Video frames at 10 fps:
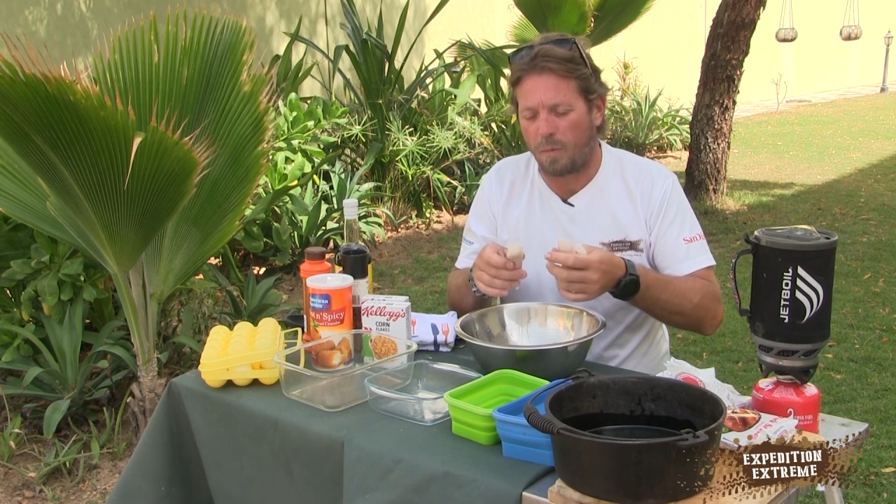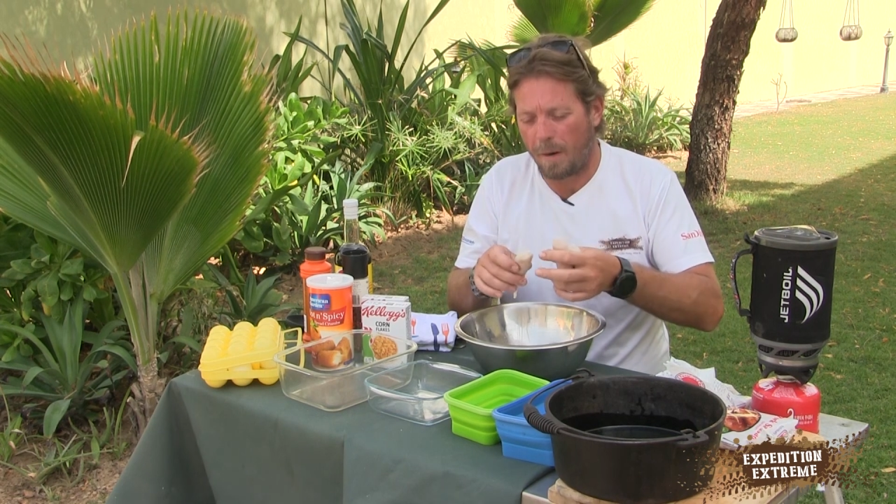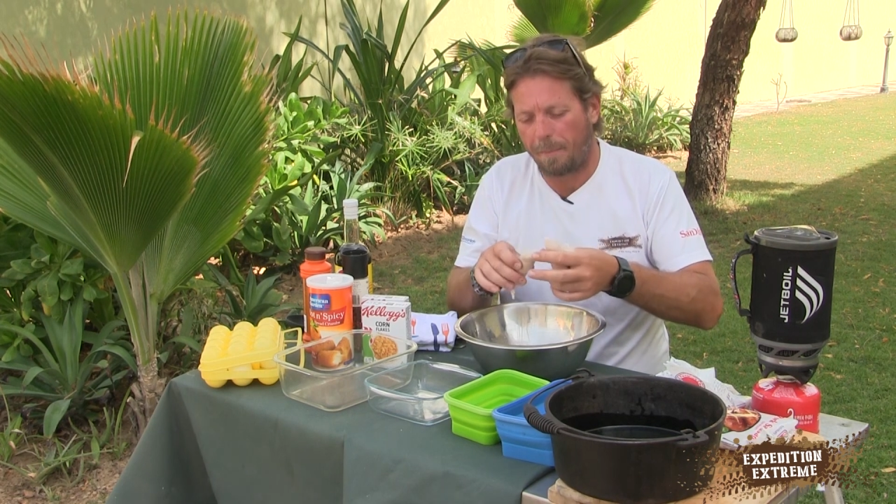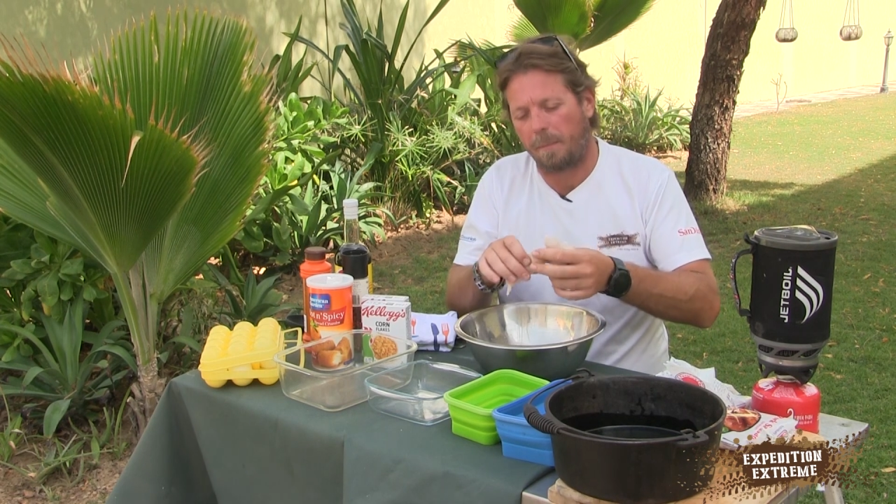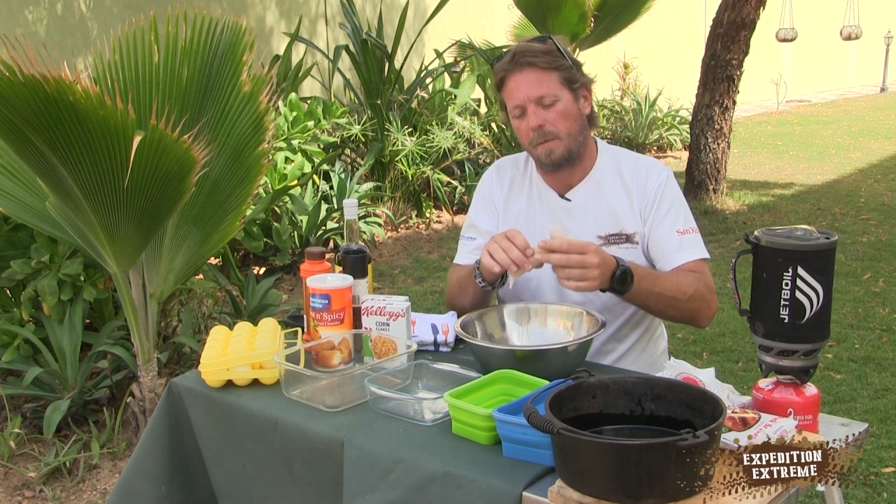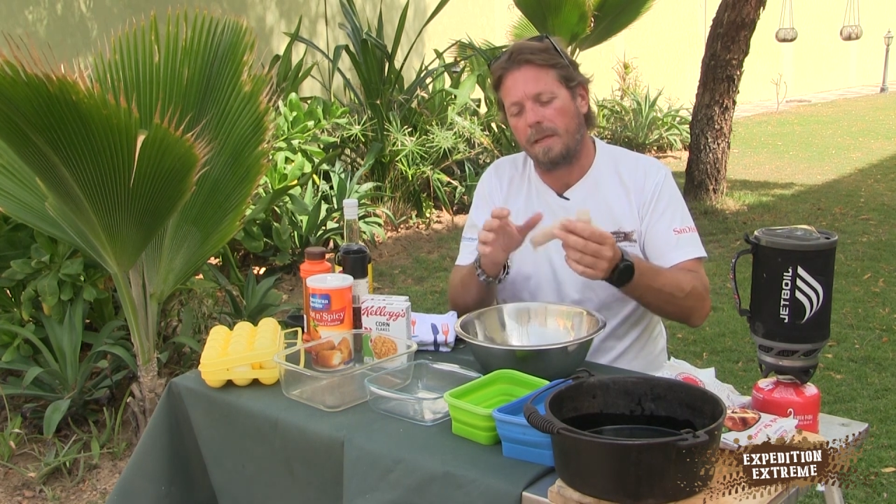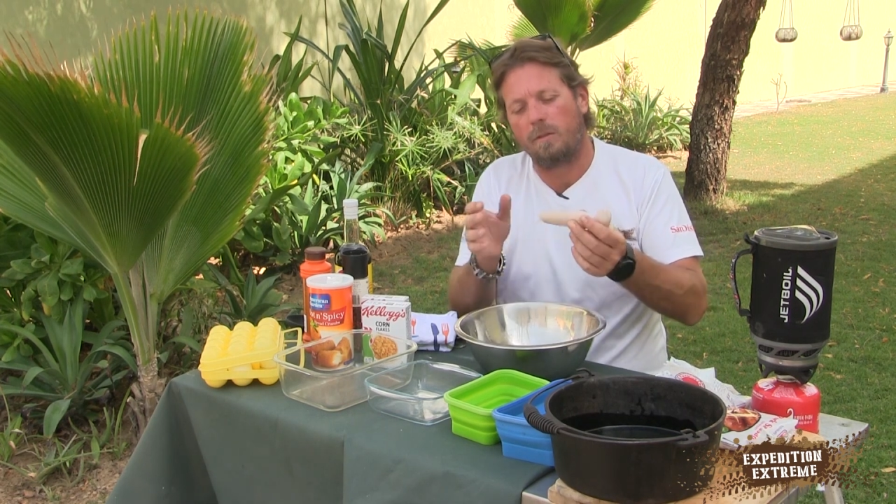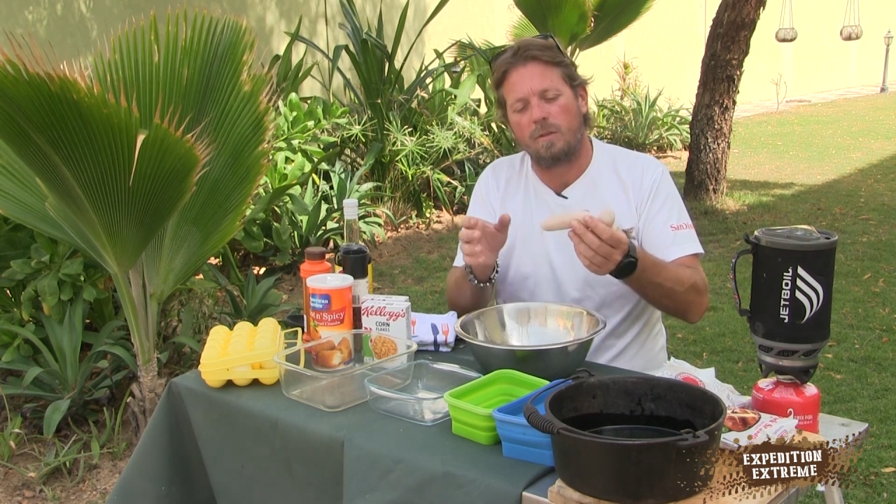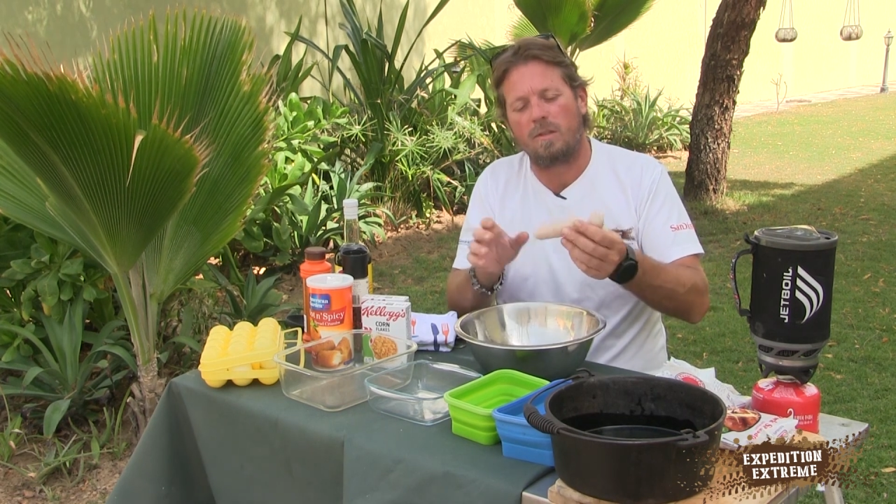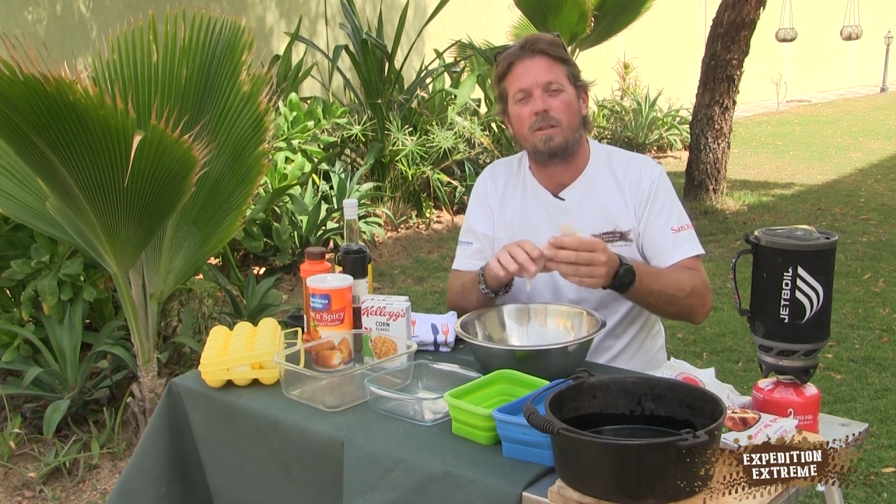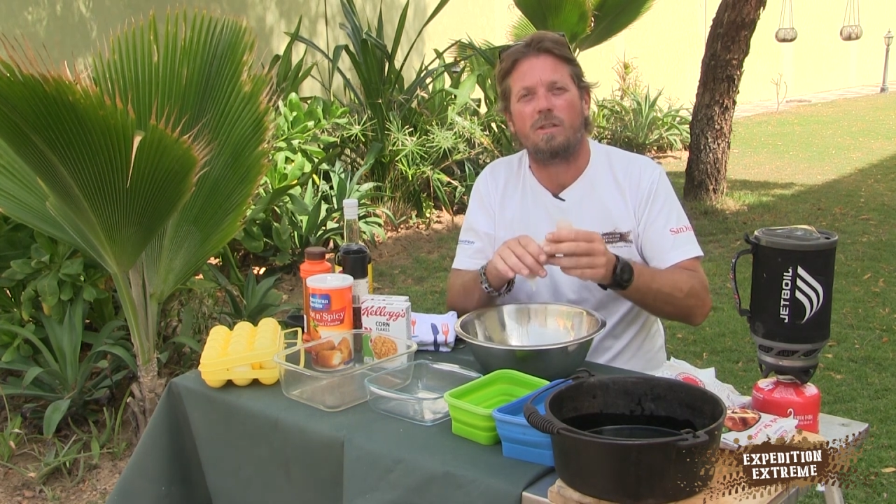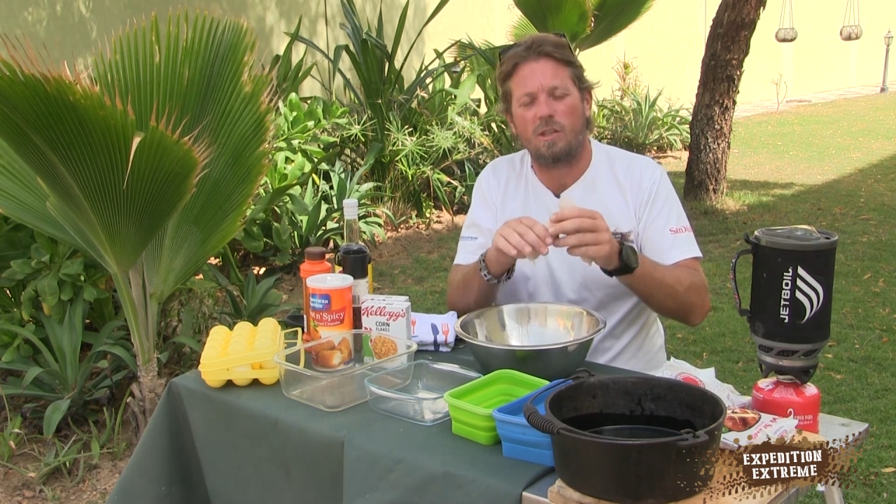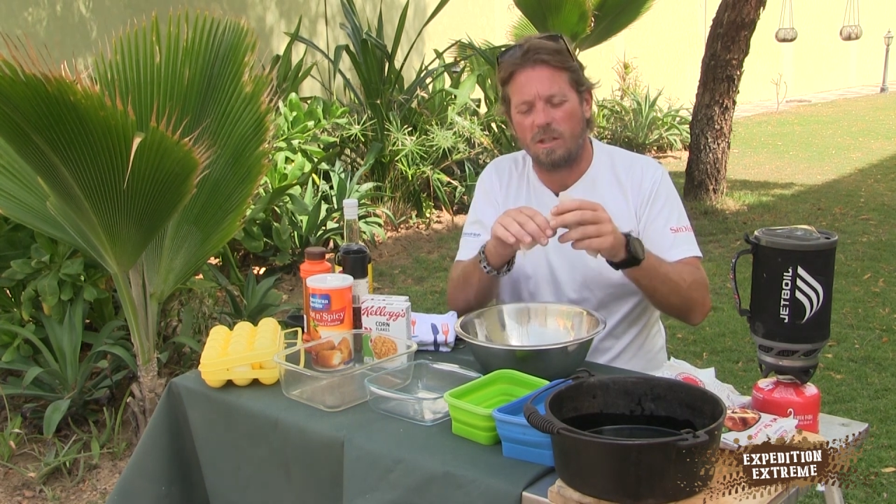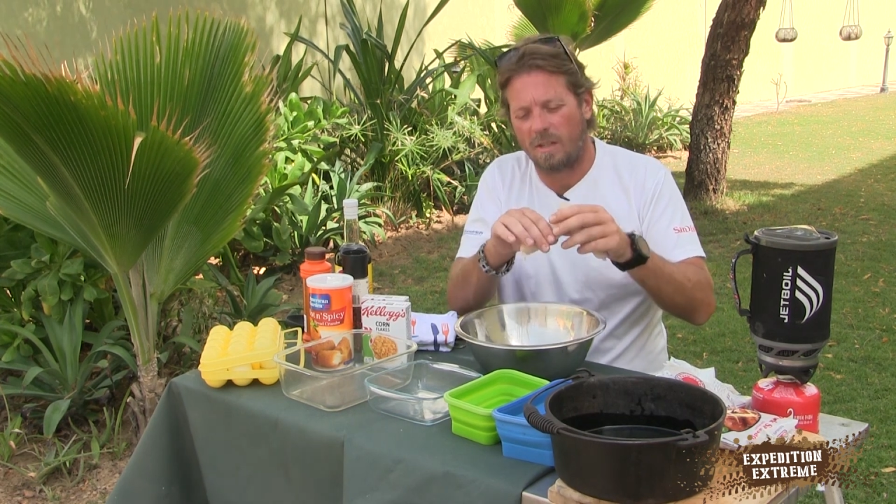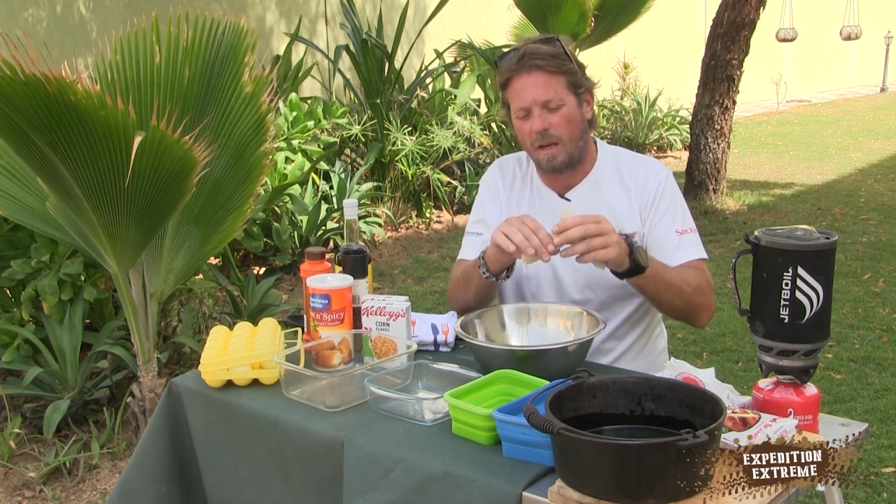prep, get your sausages,